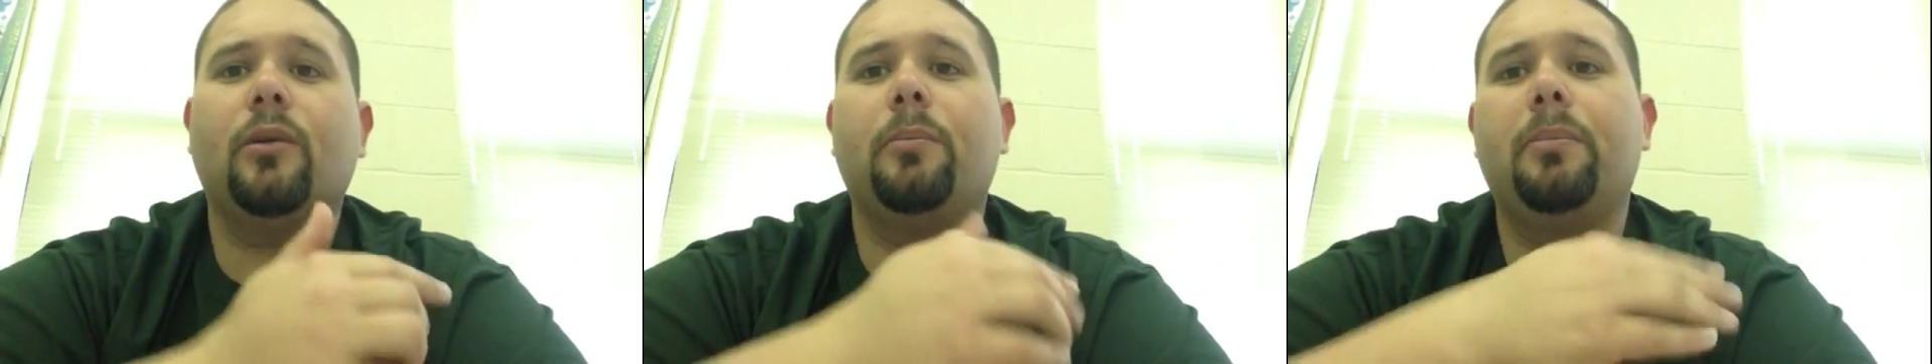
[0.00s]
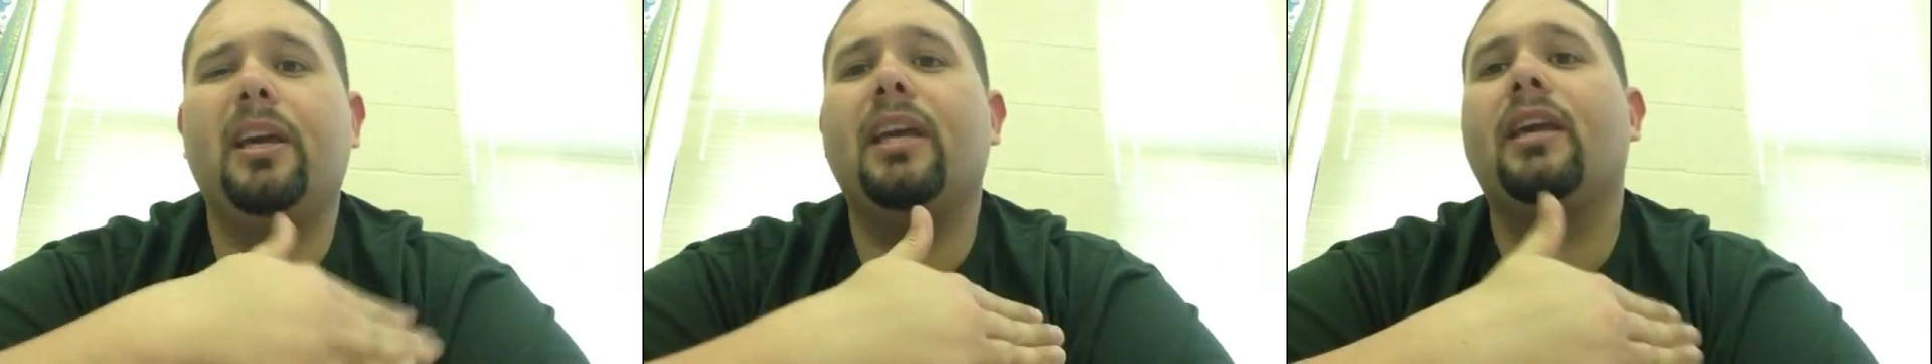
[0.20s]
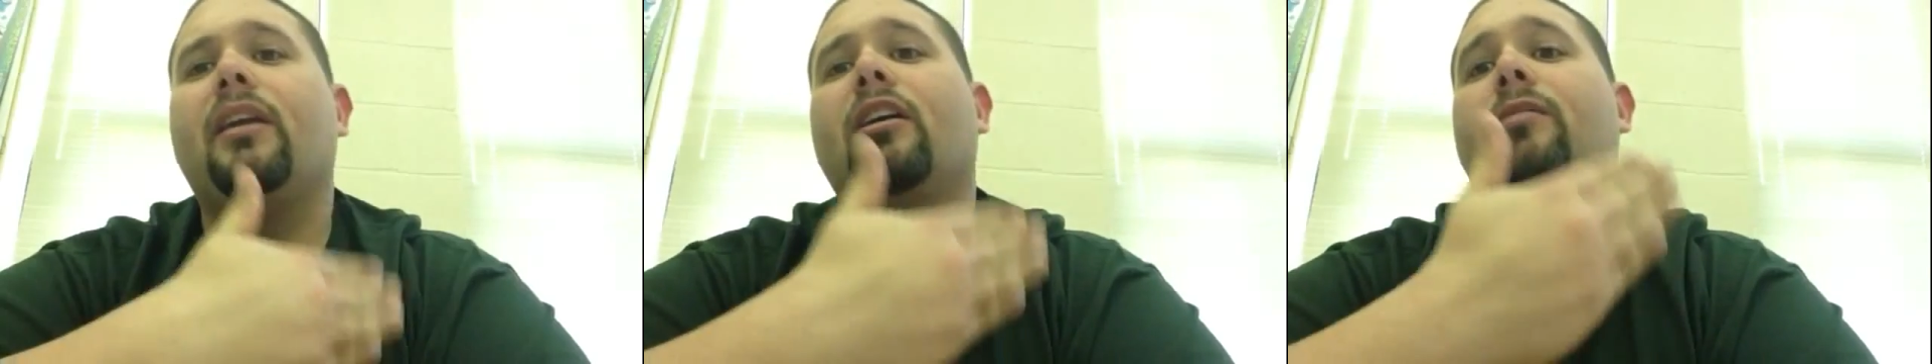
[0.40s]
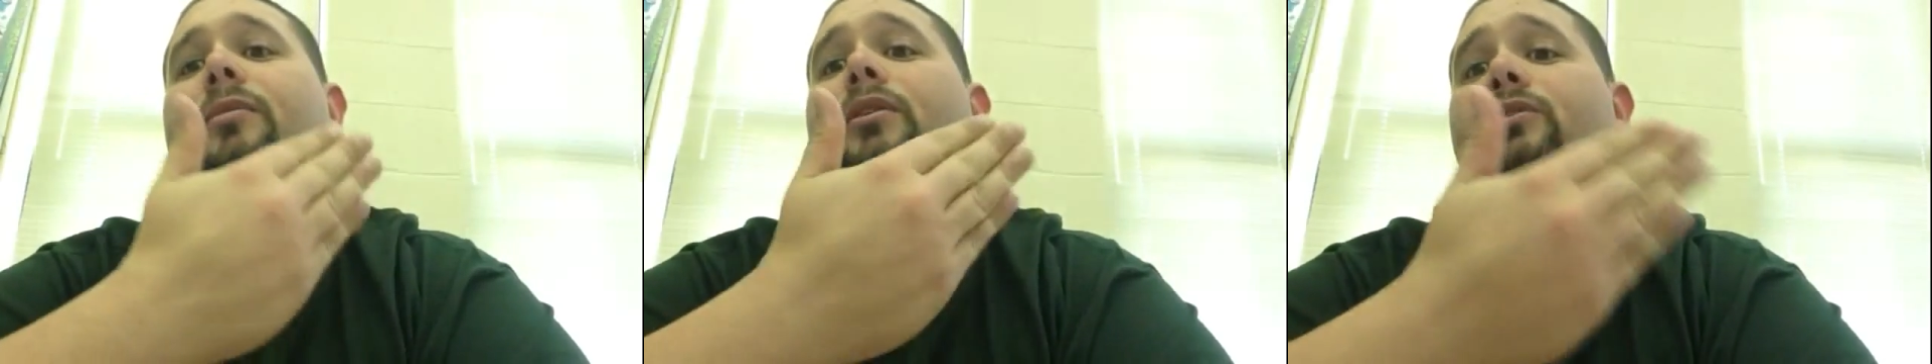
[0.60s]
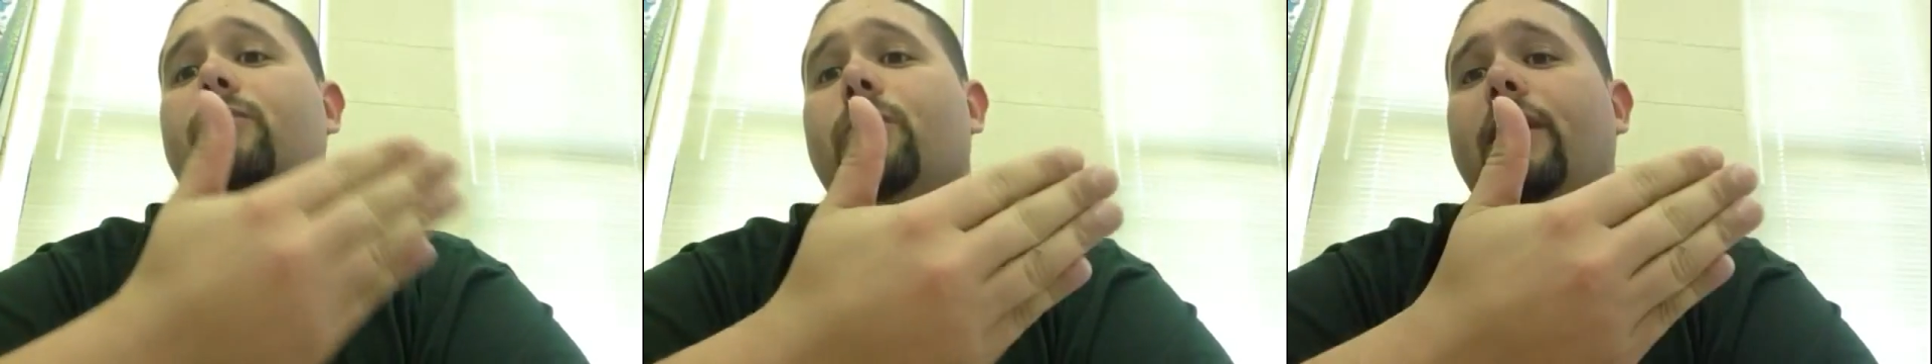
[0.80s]
on picking up
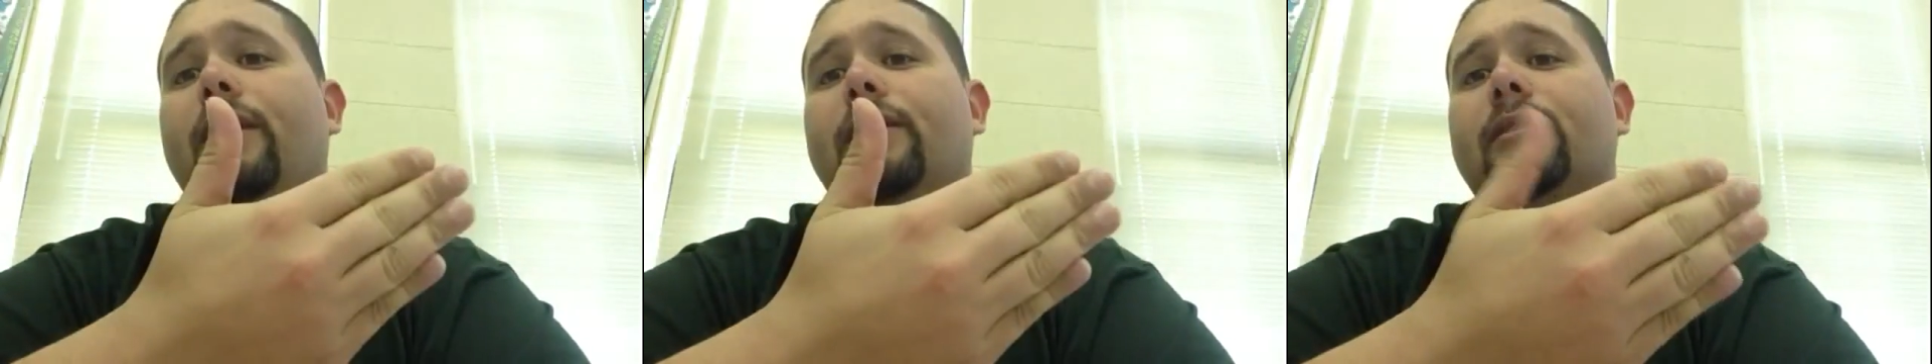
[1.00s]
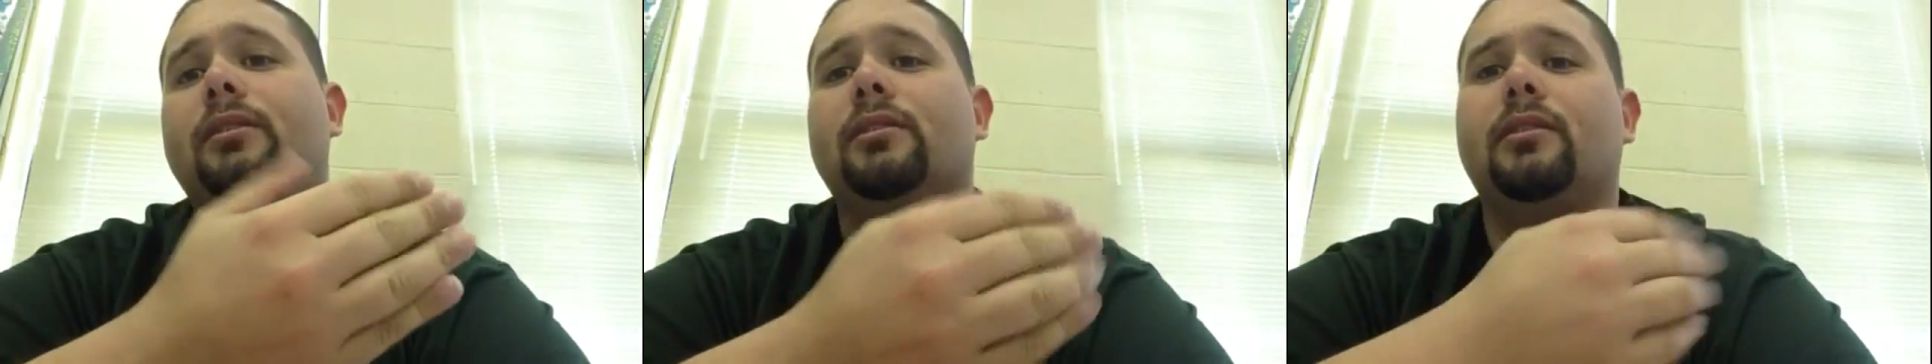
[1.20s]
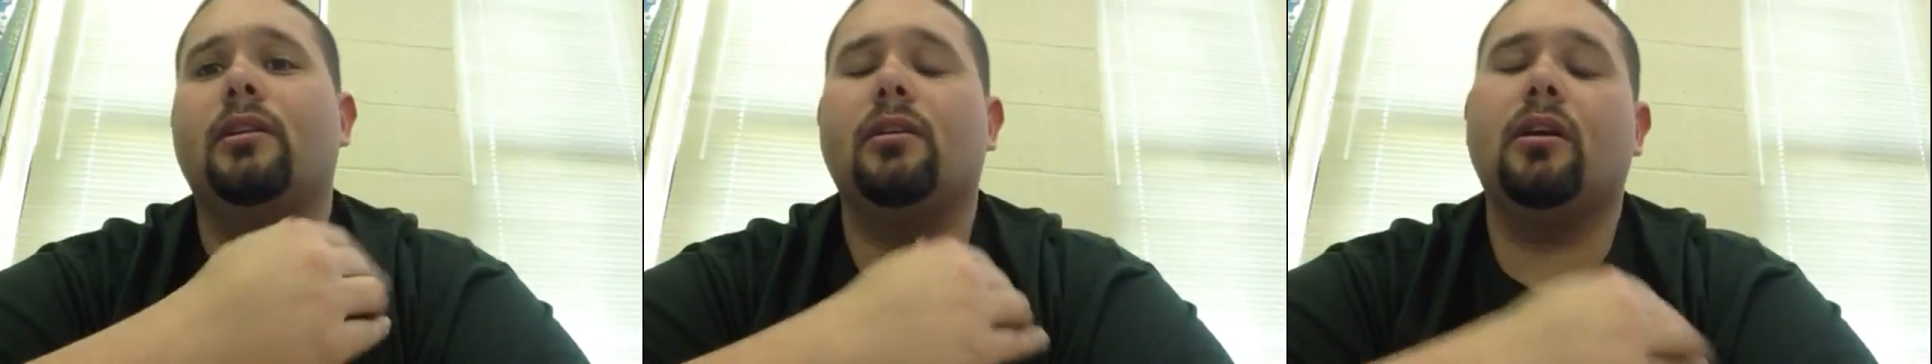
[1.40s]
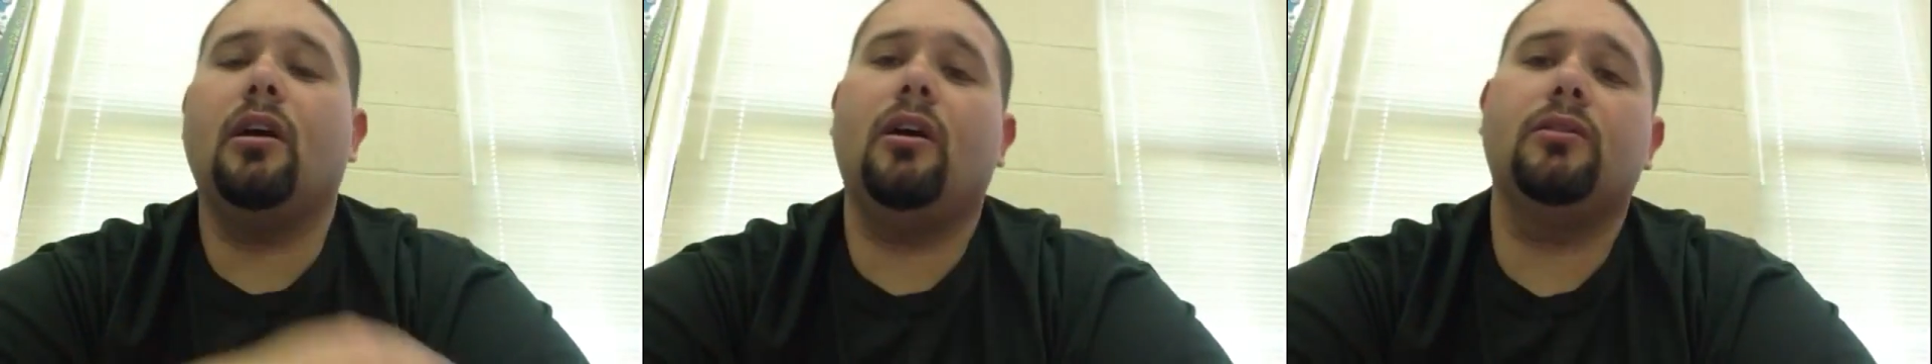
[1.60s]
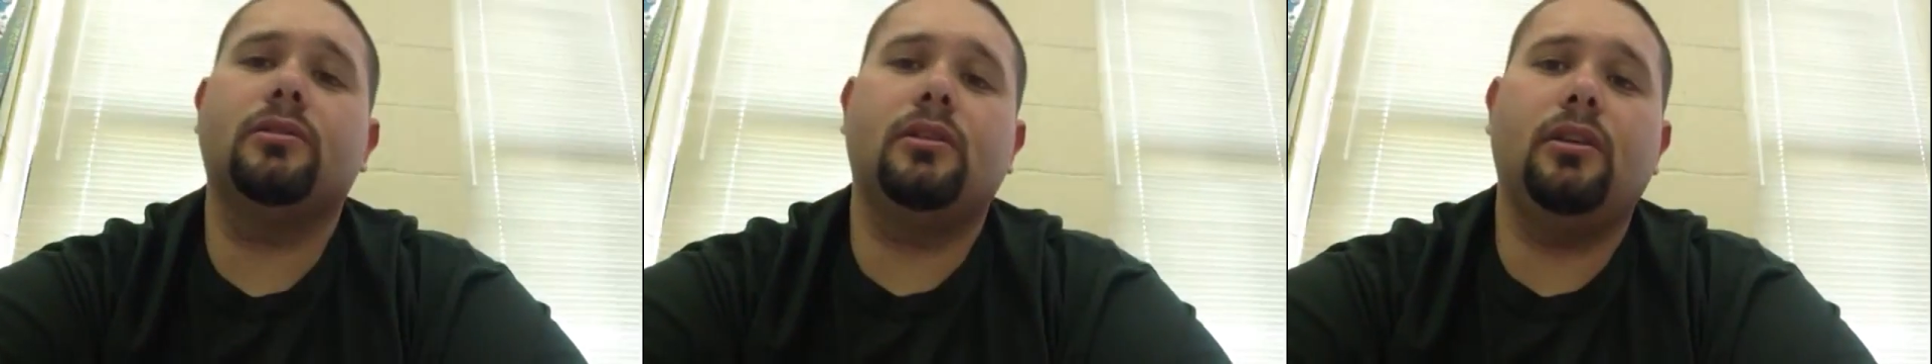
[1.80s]
those weaknesses that are
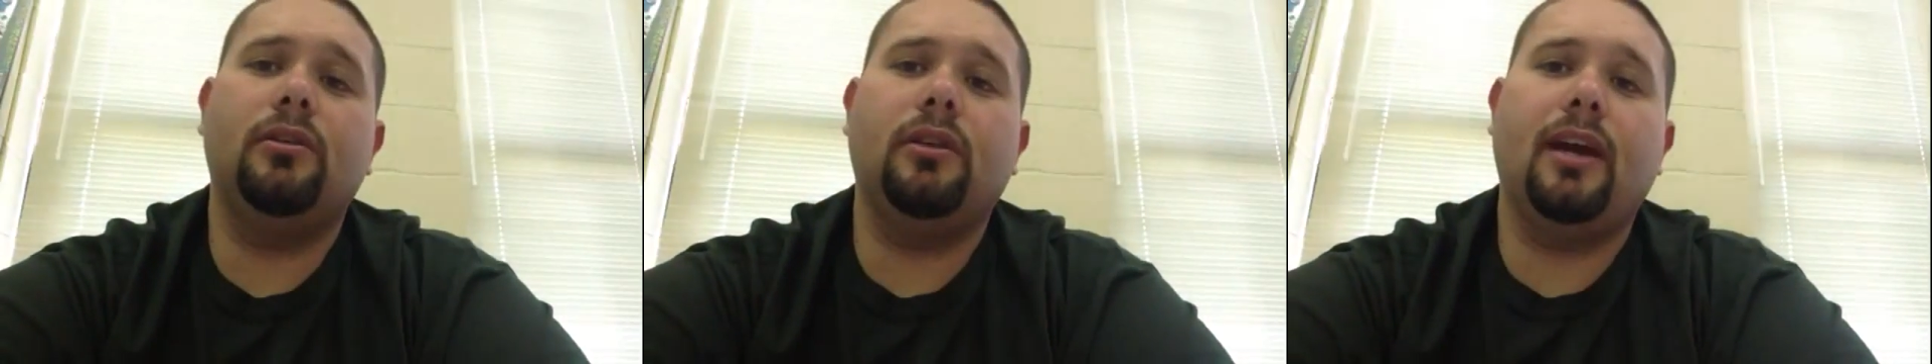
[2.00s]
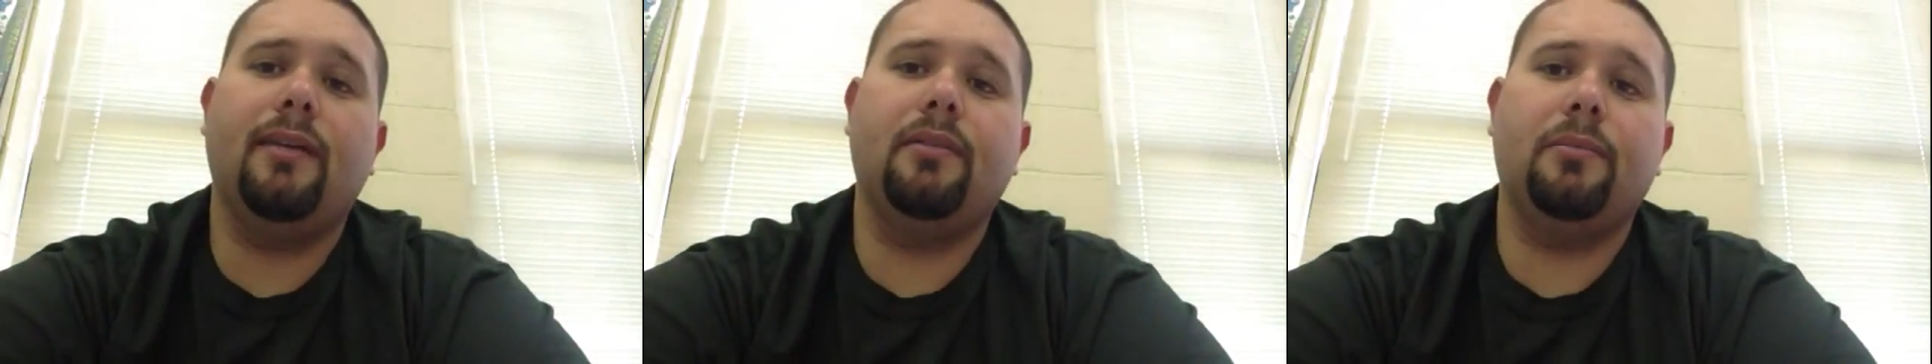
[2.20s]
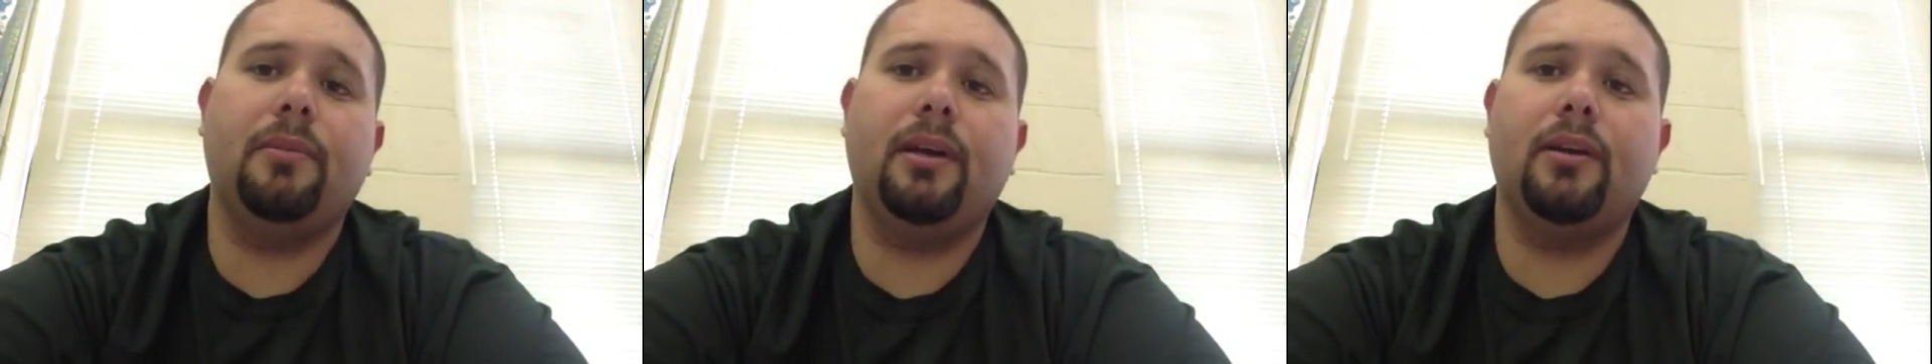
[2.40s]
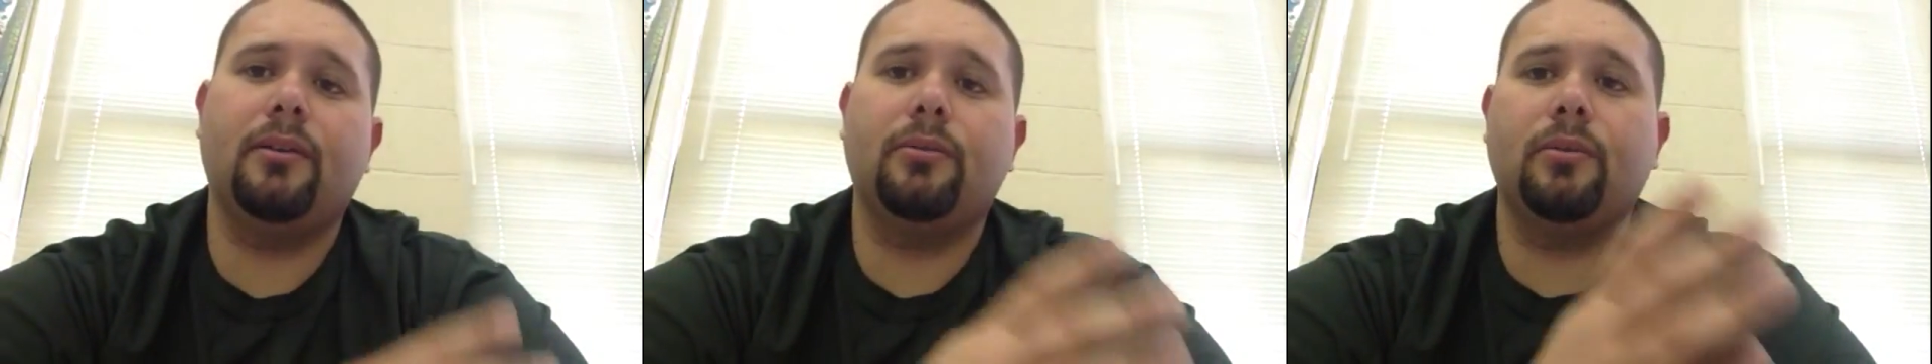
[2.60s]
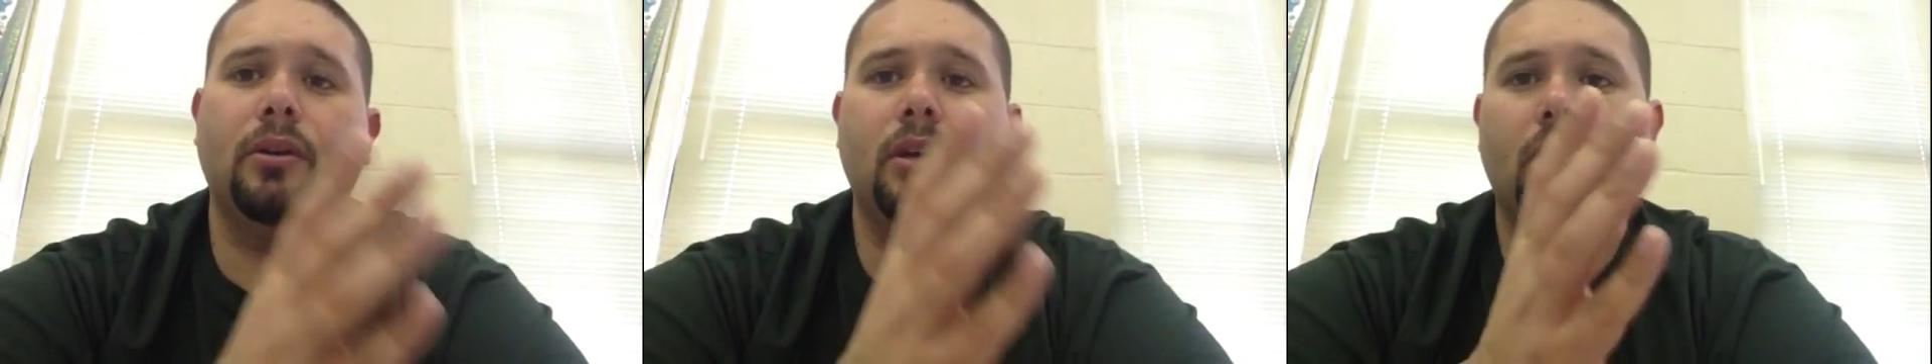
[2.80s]
causing you to have a better